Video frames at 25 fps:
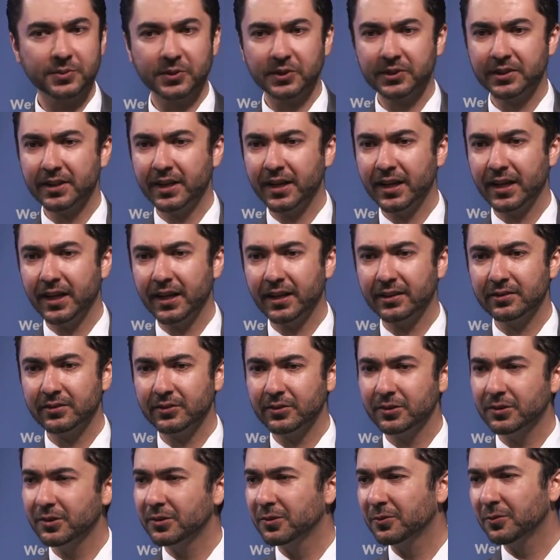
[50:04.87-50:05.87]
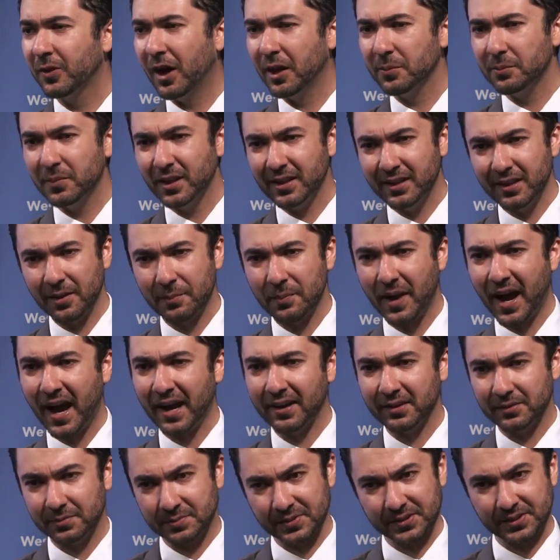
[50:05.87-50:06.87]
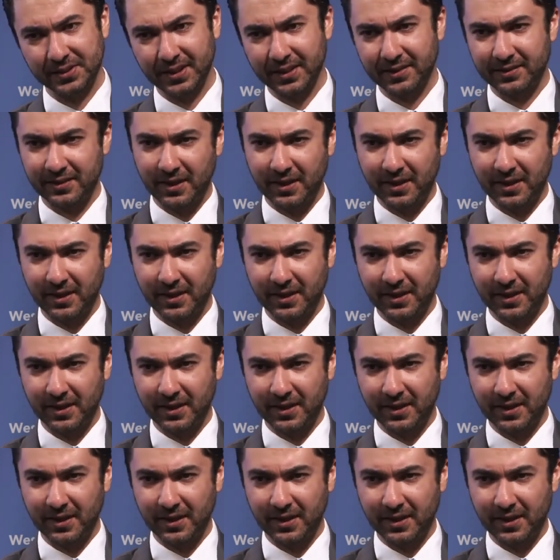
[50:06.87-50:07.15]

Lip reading: per day to 1 million barrels per day,